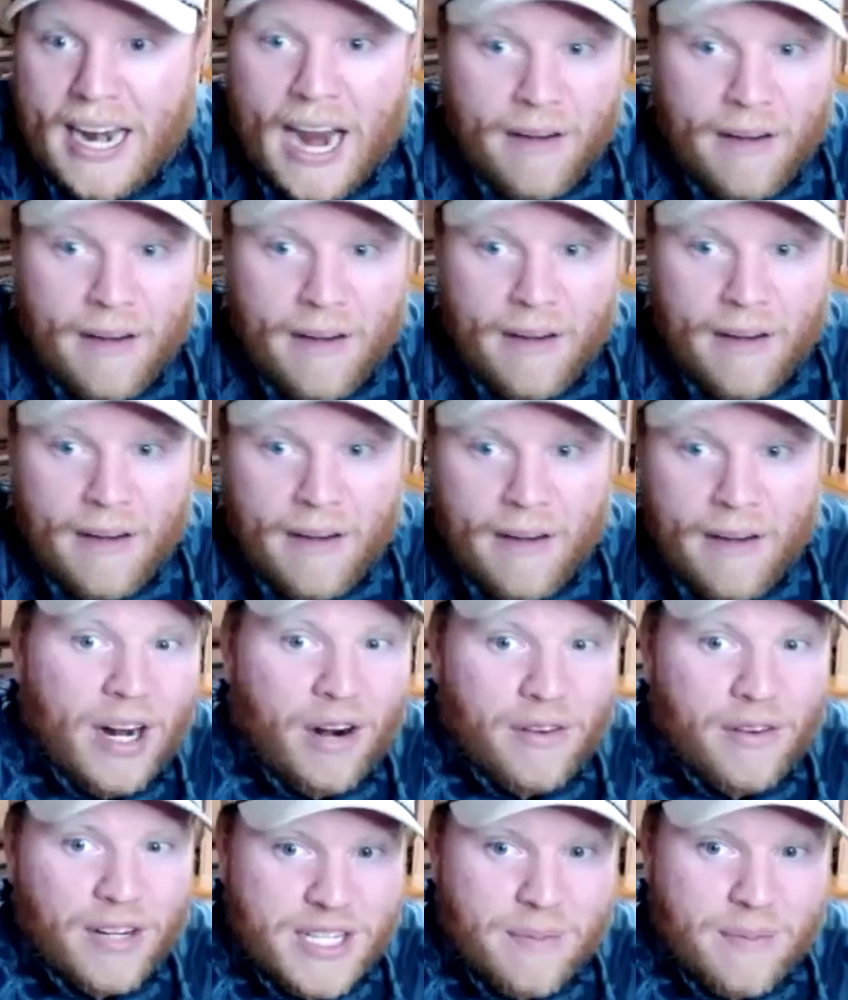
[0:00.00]
Everyone
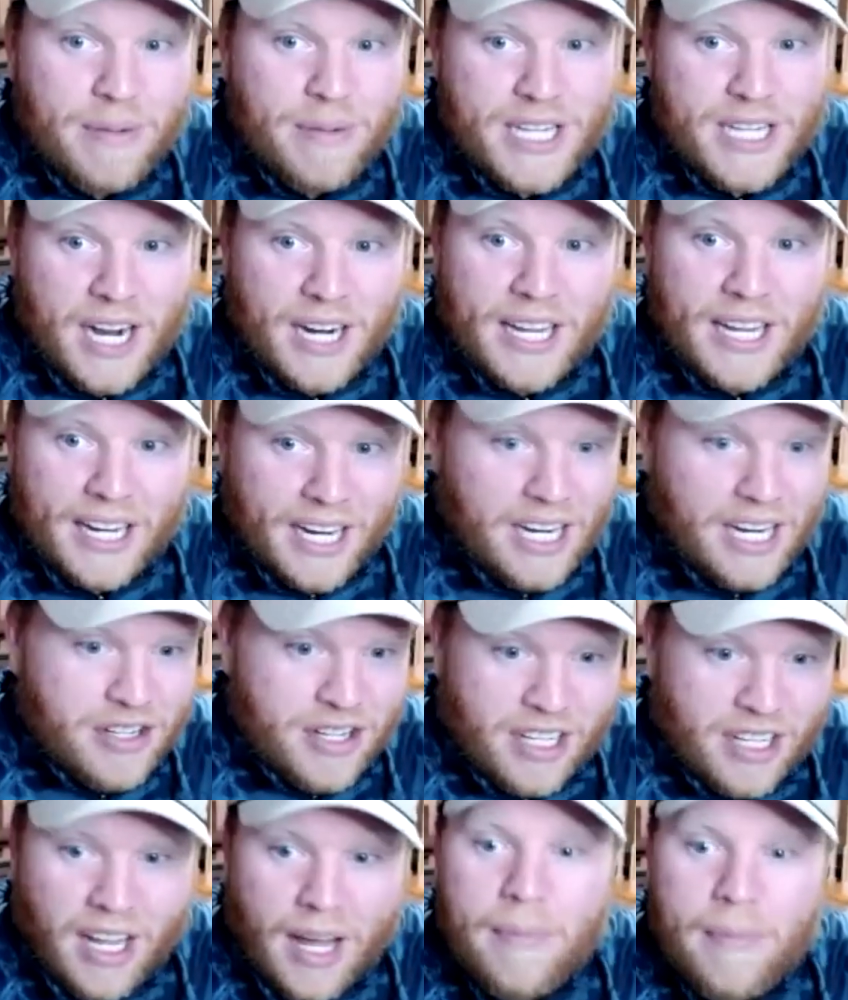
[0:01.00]
went over to Pawtucket
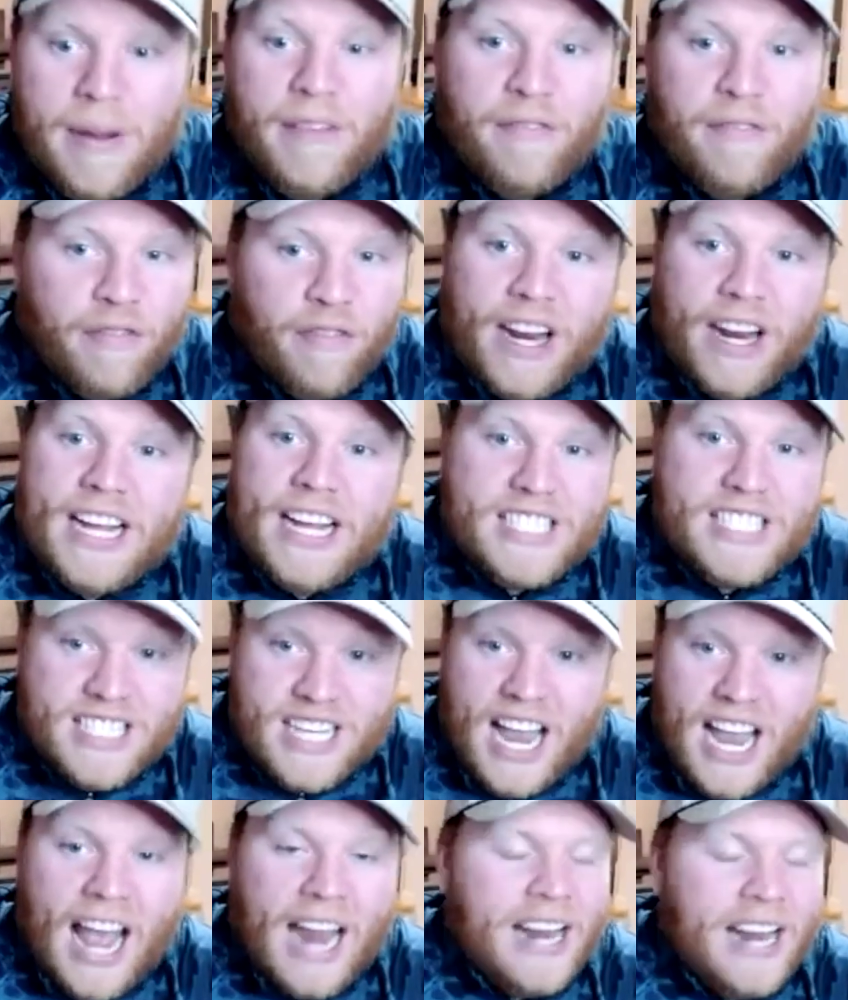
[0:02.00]
Country Club and
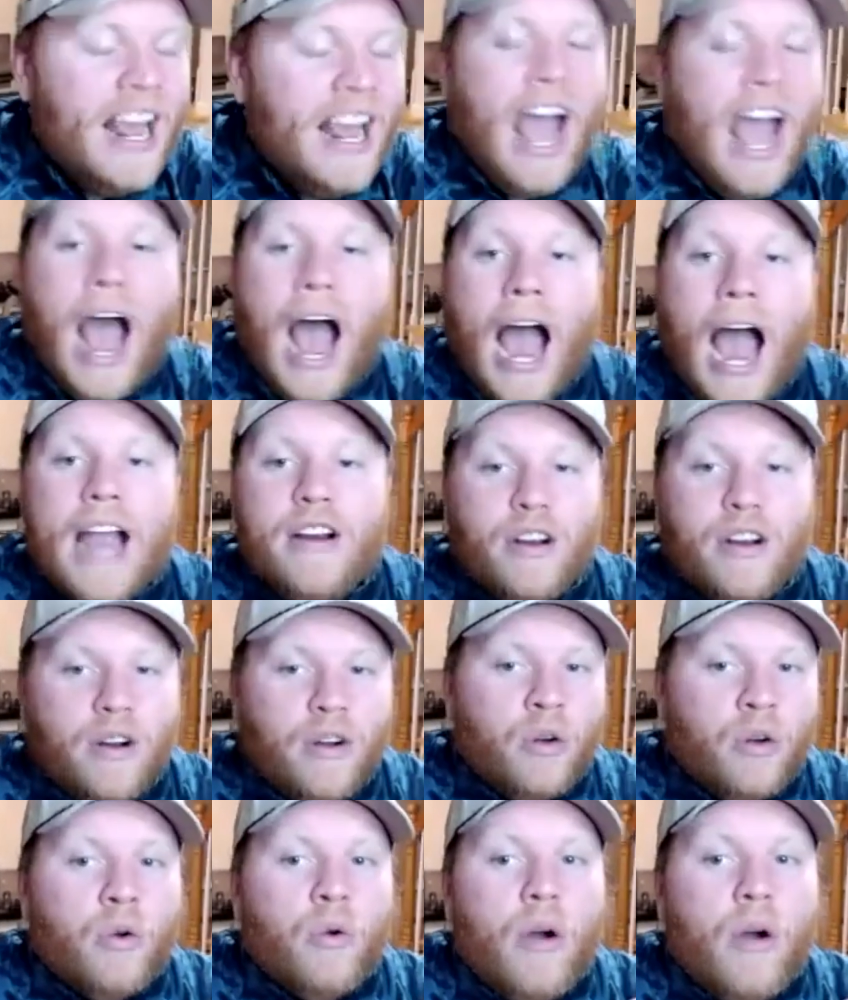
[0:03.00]
and I
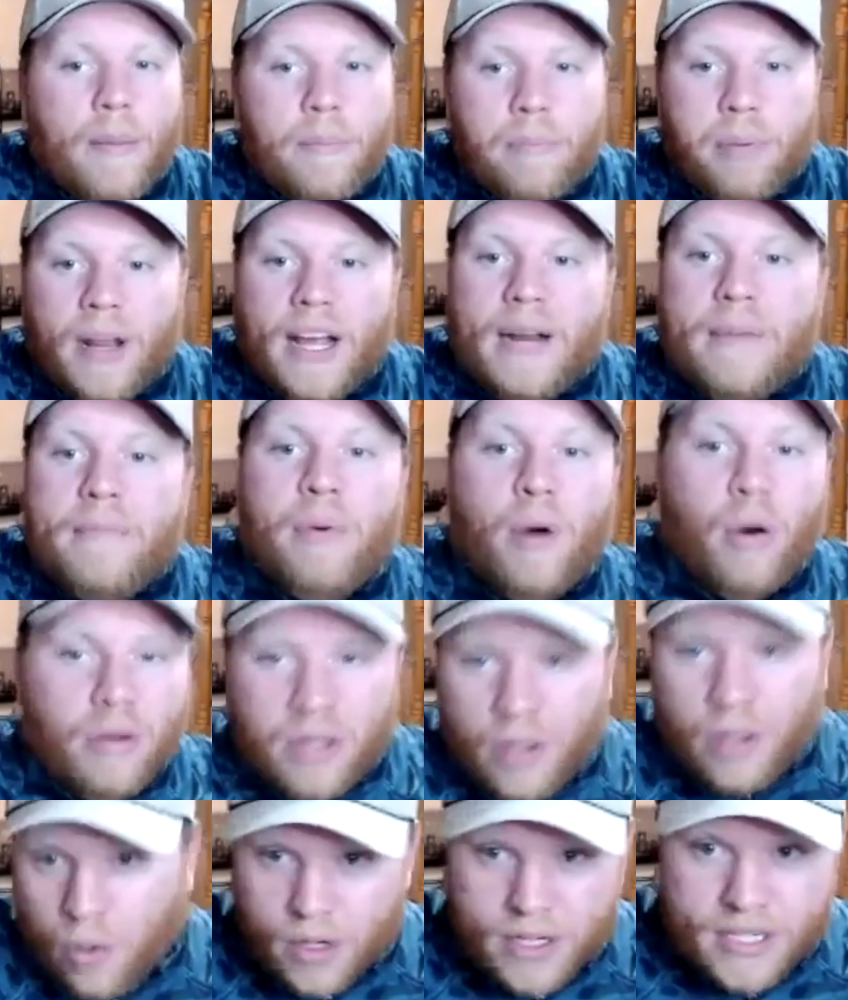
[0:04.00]
grew up playing both
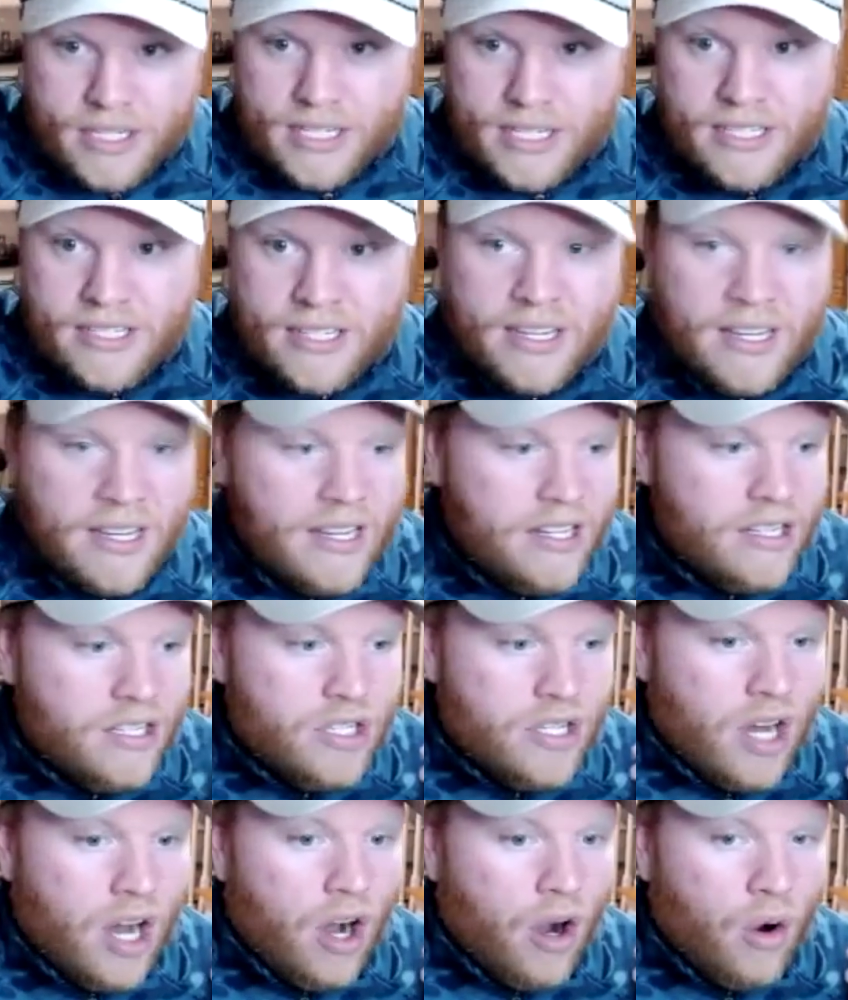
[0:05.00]
courses.
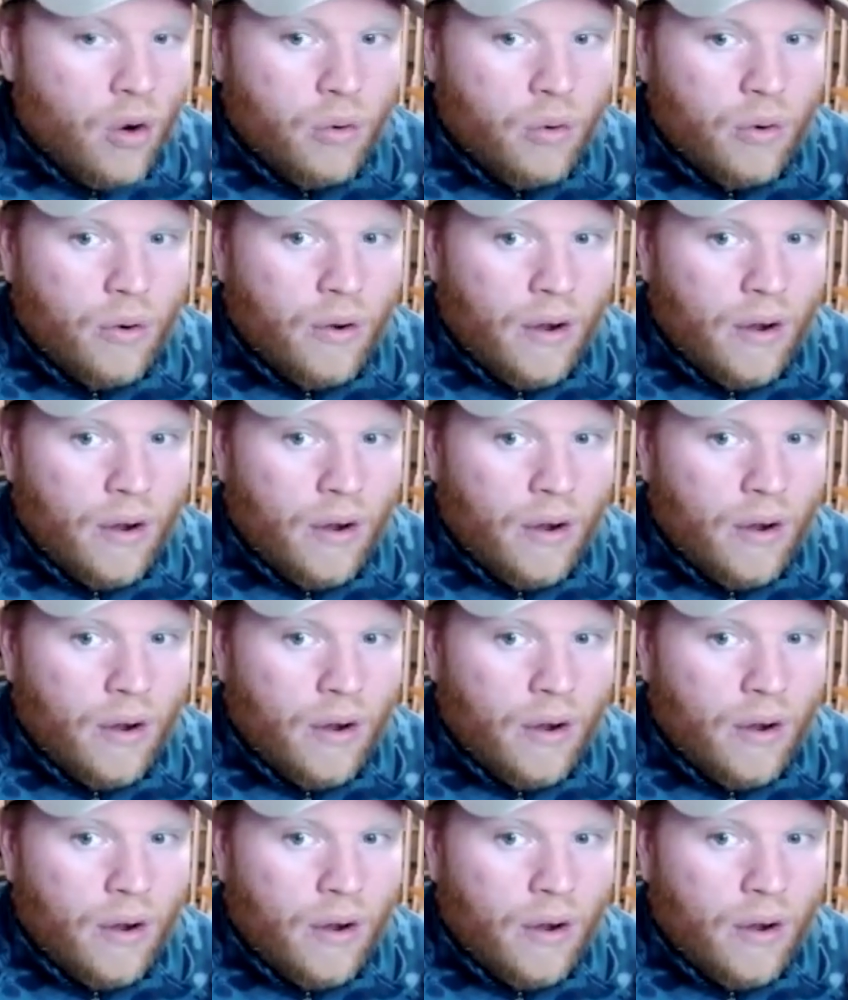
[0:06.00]
So